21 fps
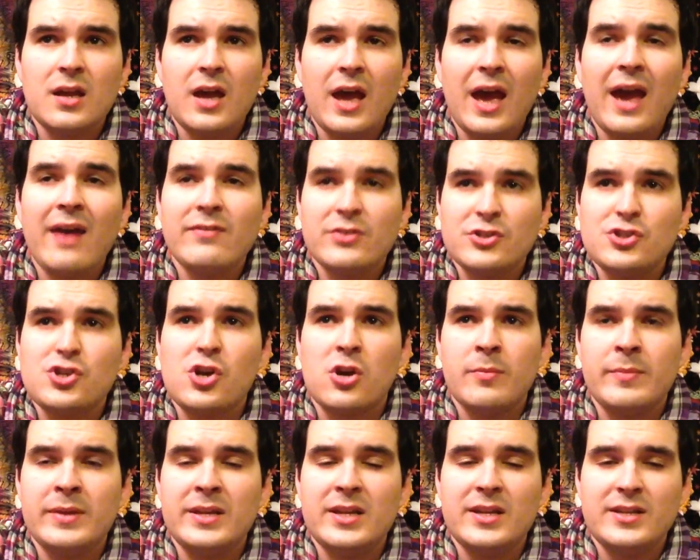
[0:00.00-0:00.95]
I have a
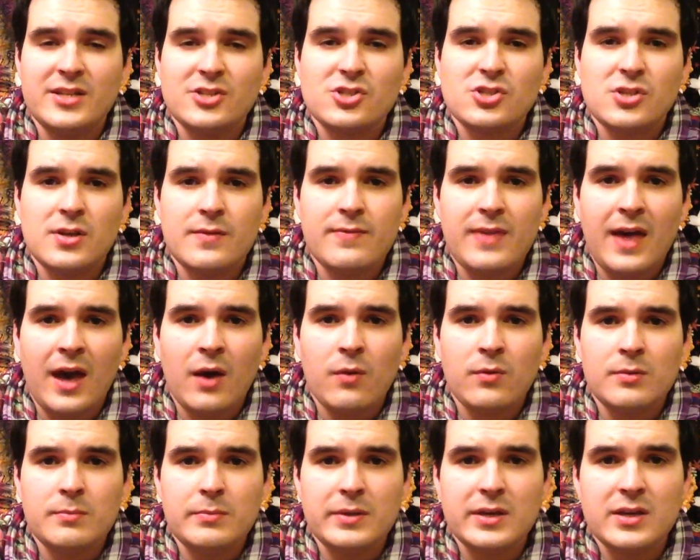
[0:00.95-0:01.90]
German edition of that
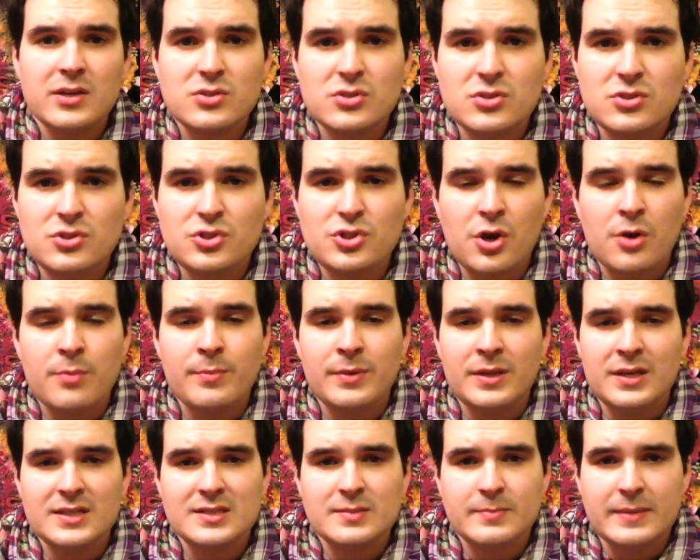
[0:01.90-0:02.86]
one because
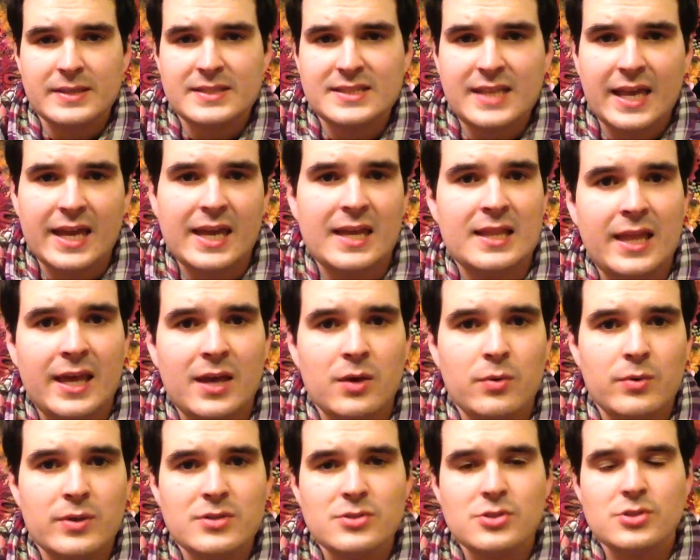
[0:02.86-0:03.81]
German is my second
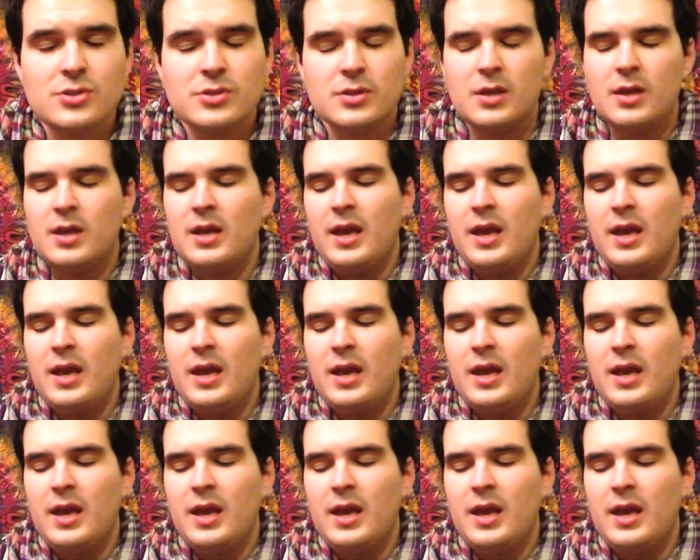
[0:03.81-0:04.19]
language.